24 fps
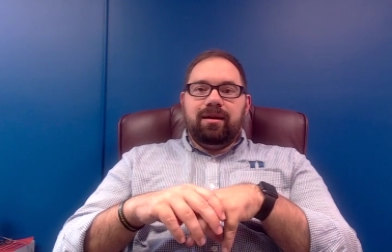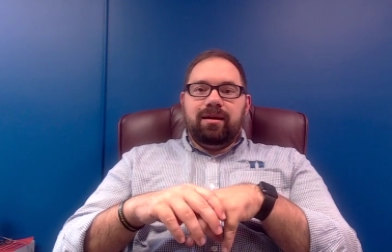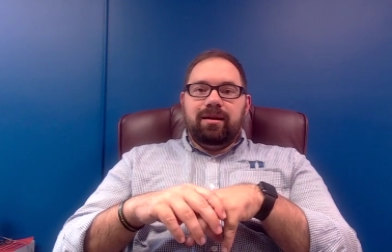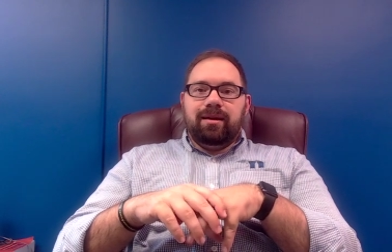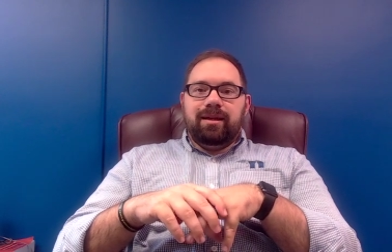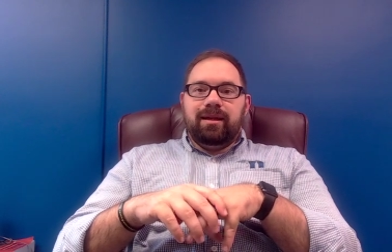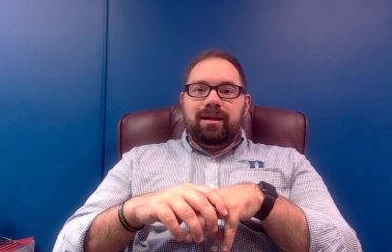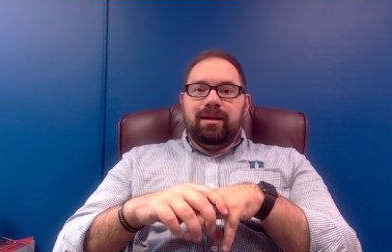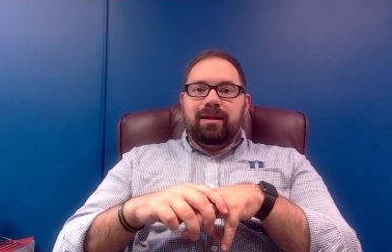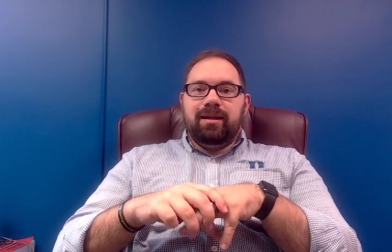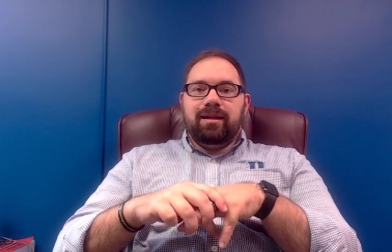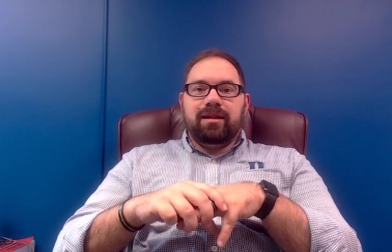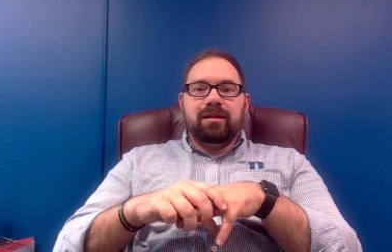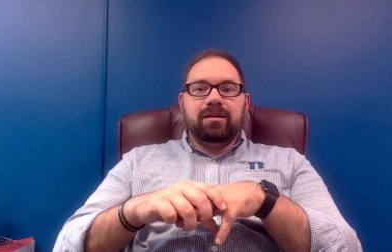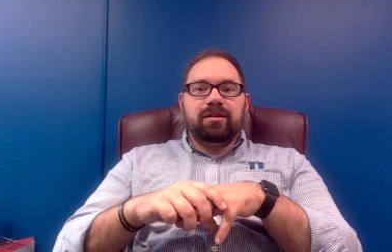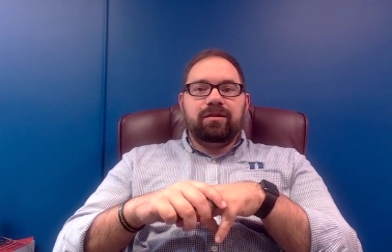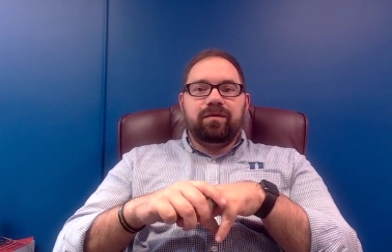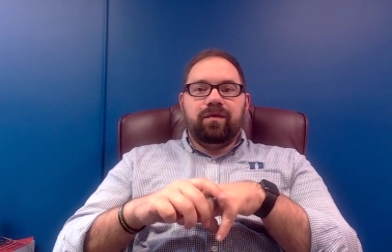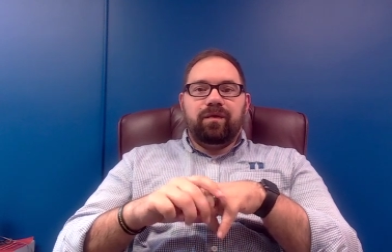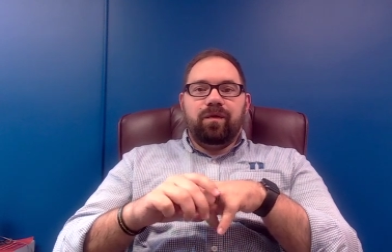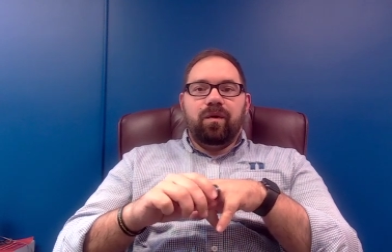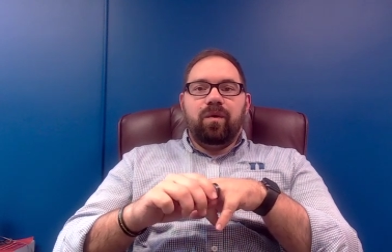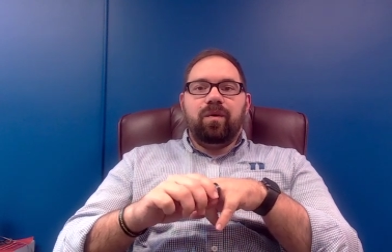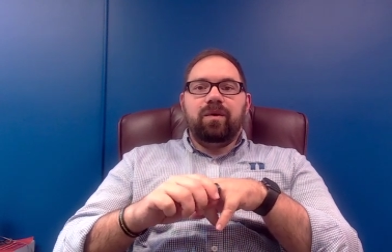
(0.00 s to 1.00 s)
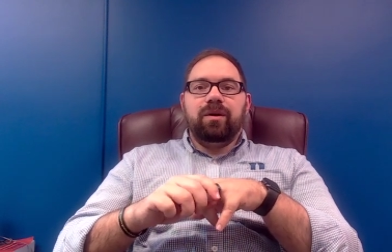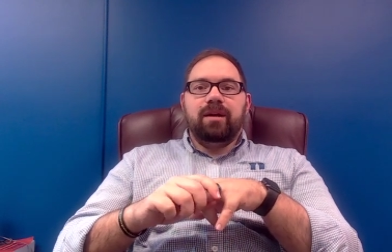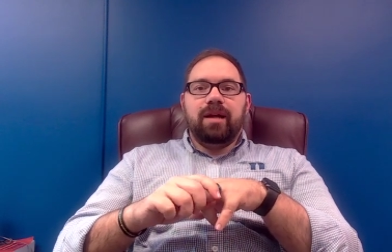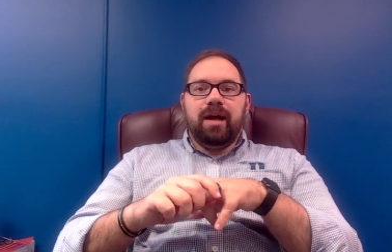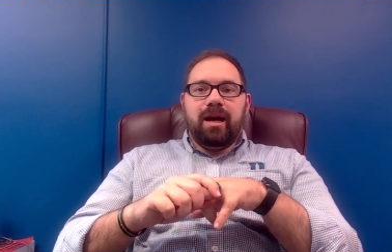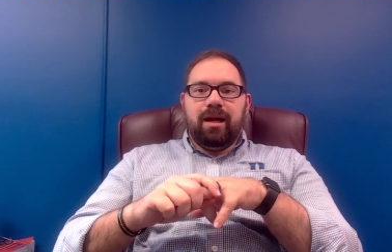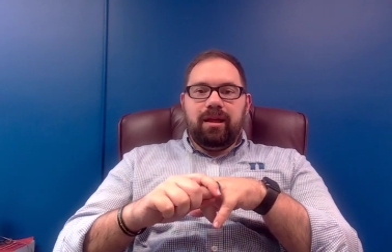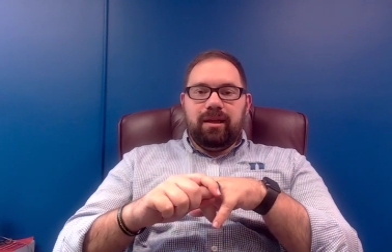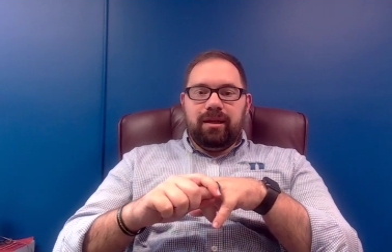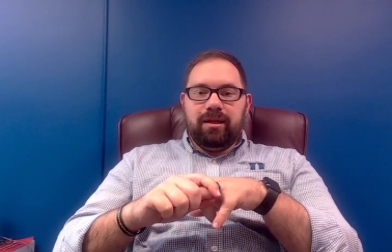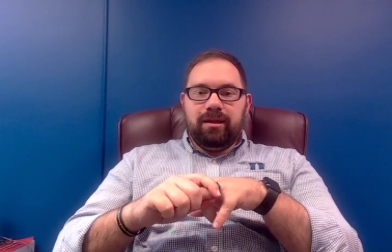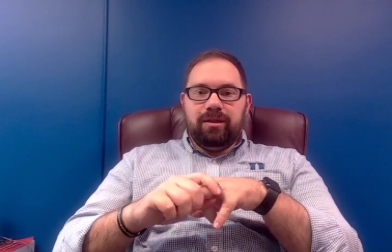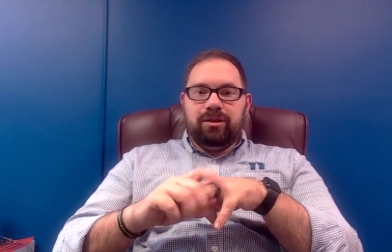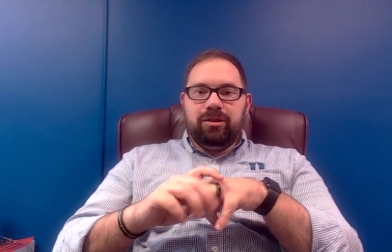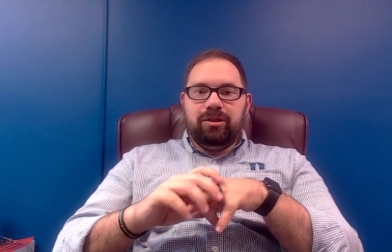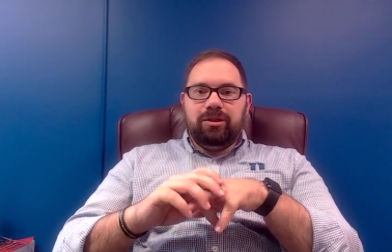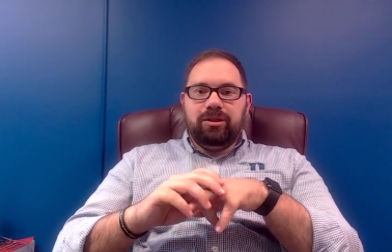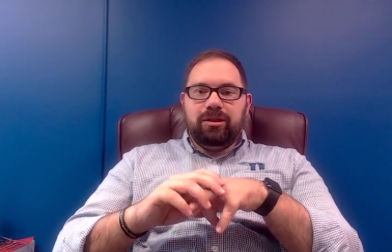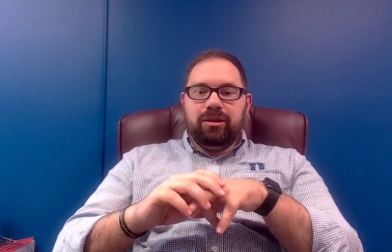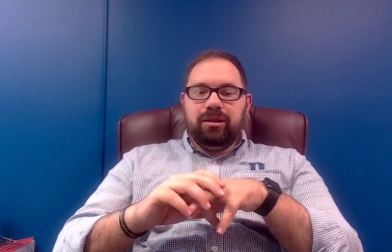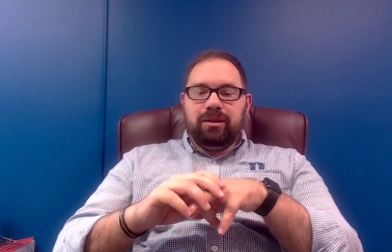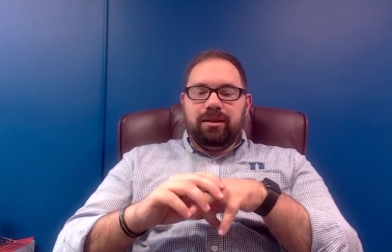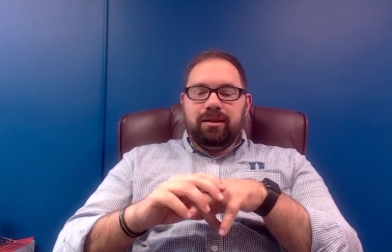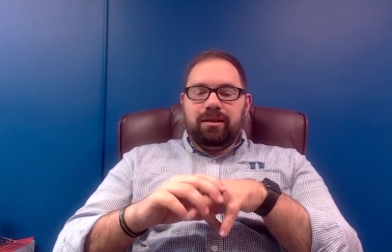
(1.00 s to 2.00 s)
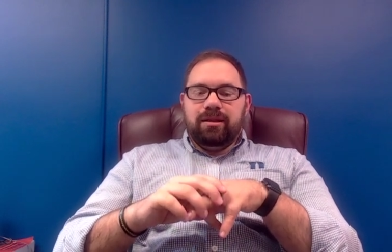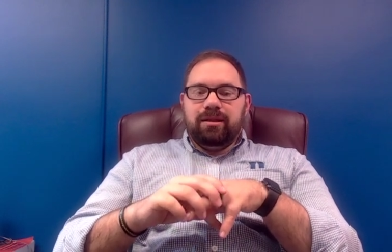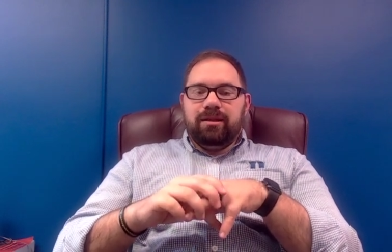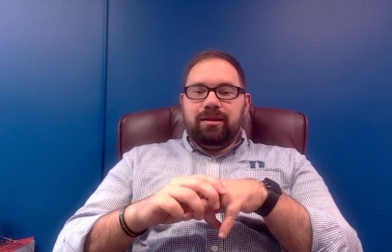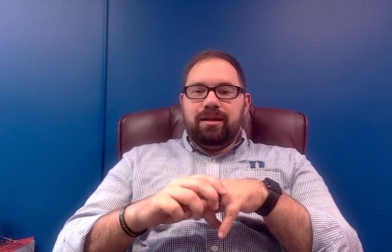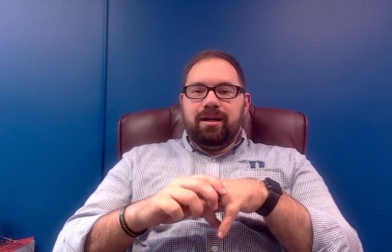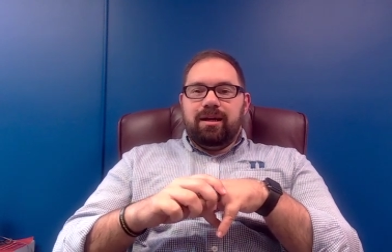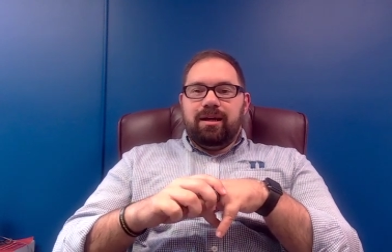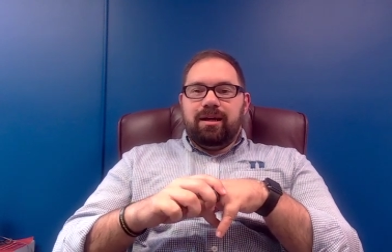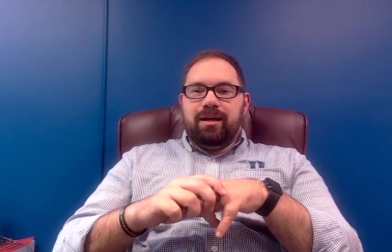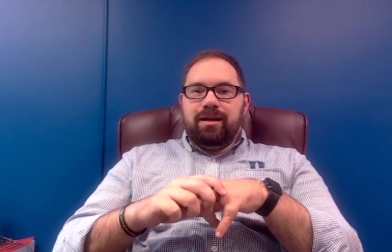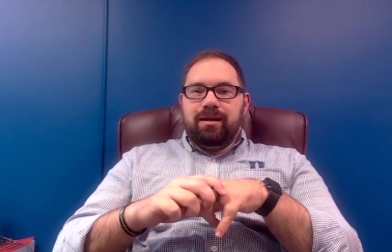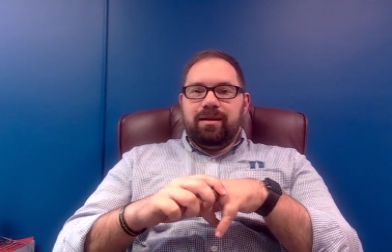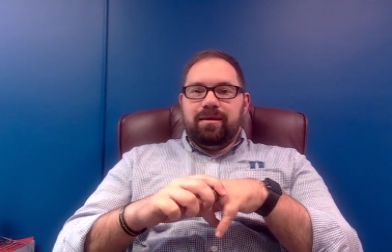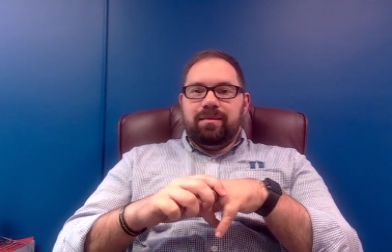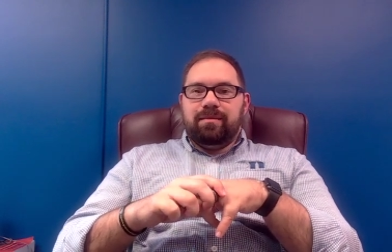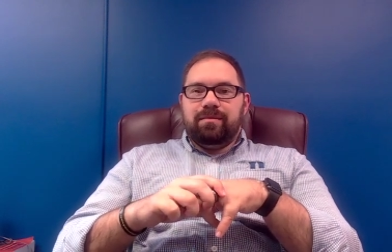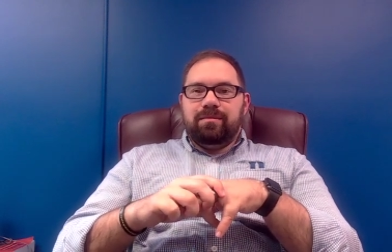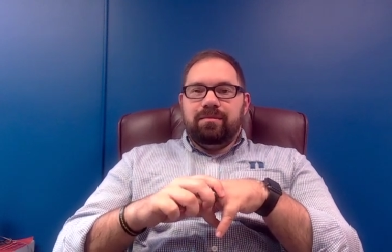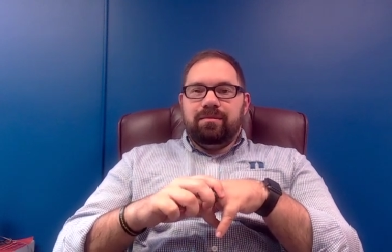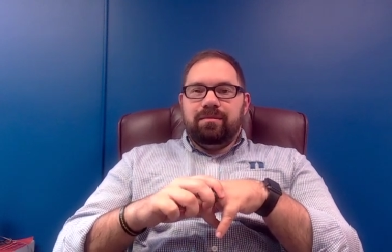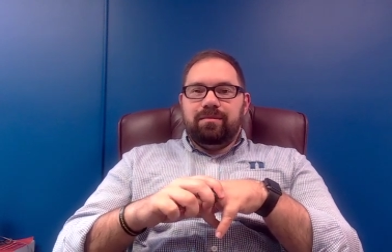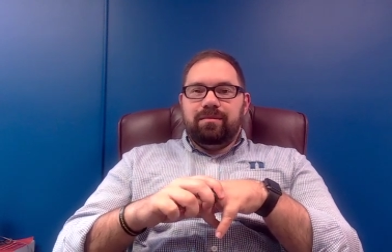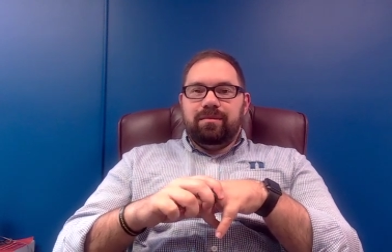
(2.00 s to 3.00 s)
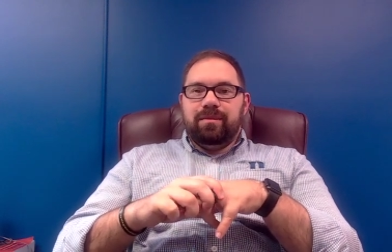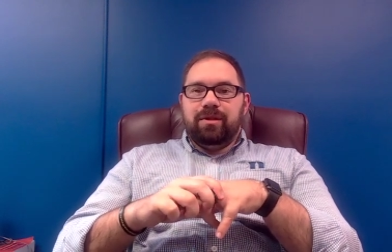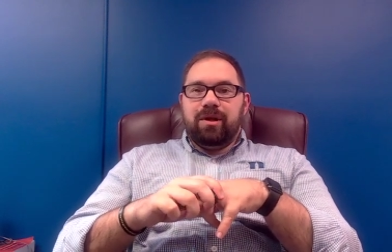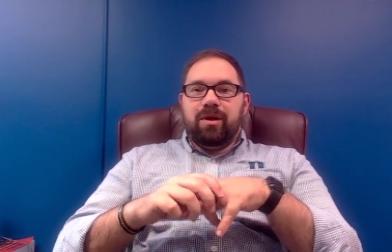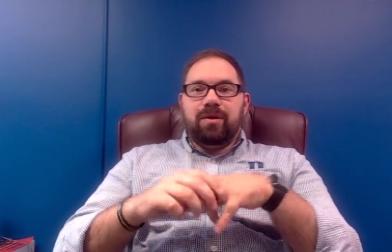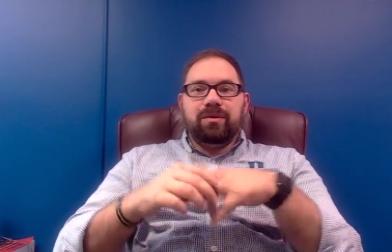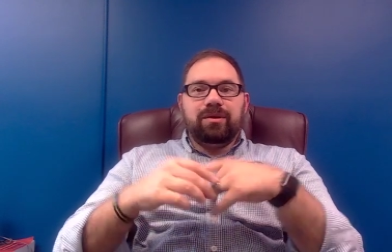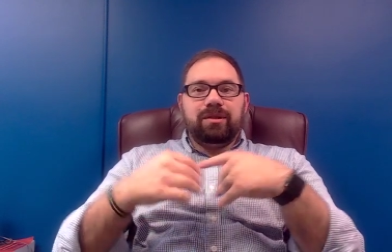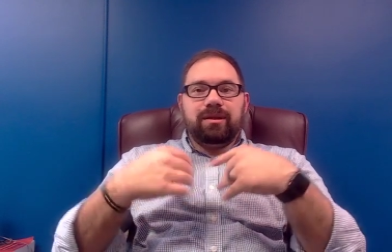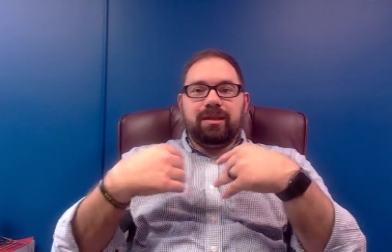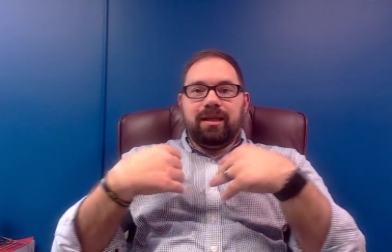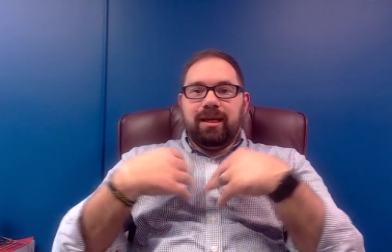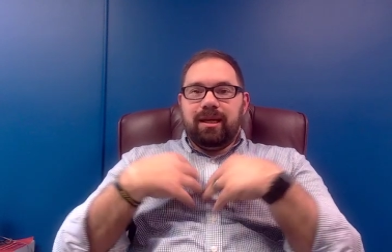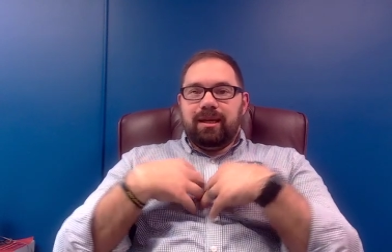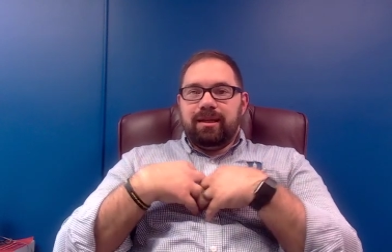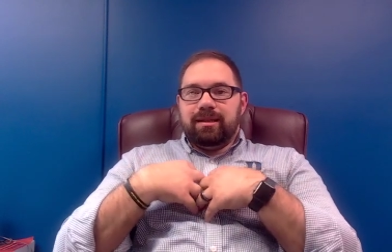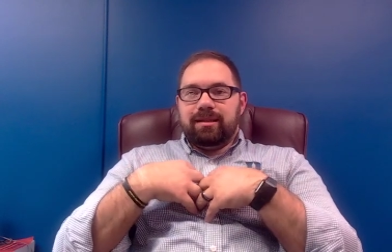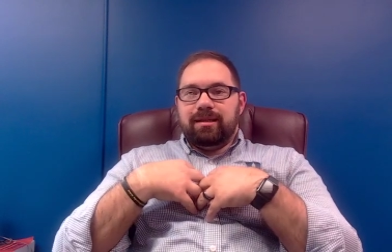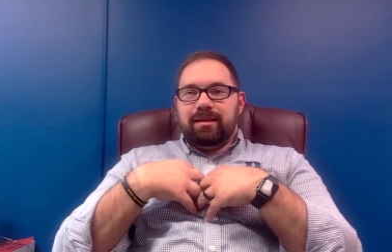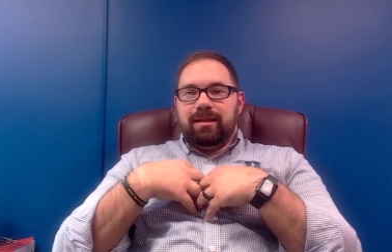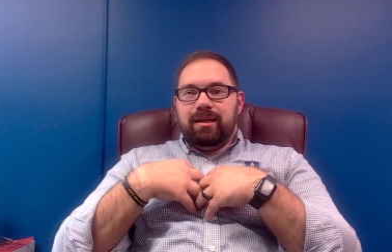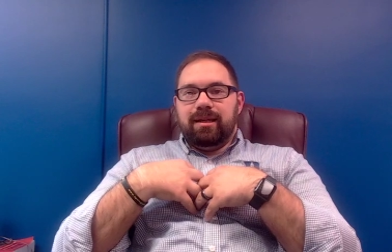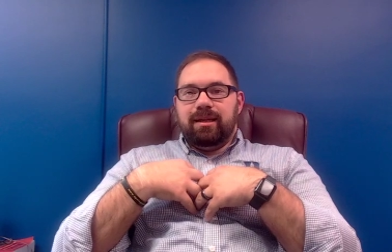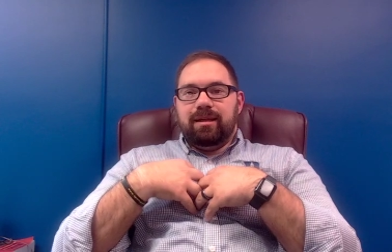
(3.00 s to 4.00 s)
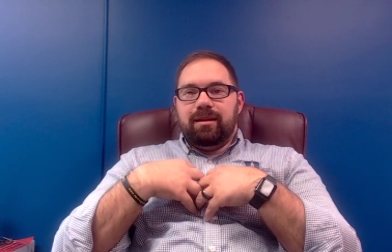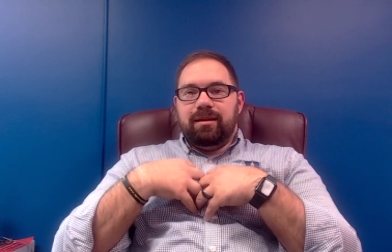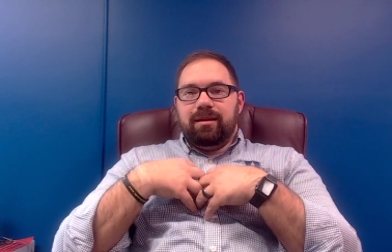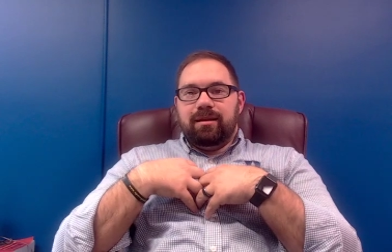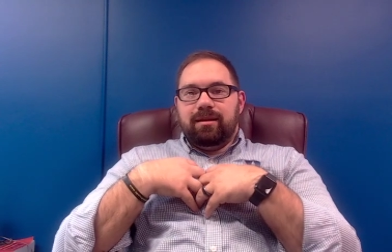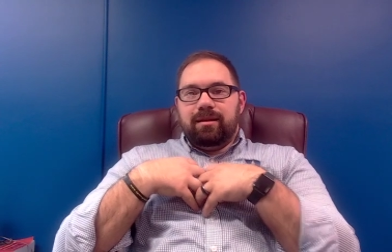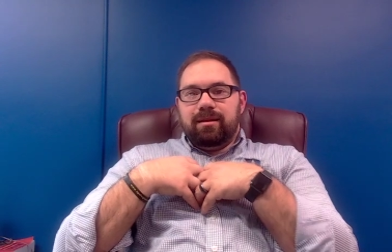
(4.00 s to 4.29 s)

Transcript: in His foreknowledge, knows things that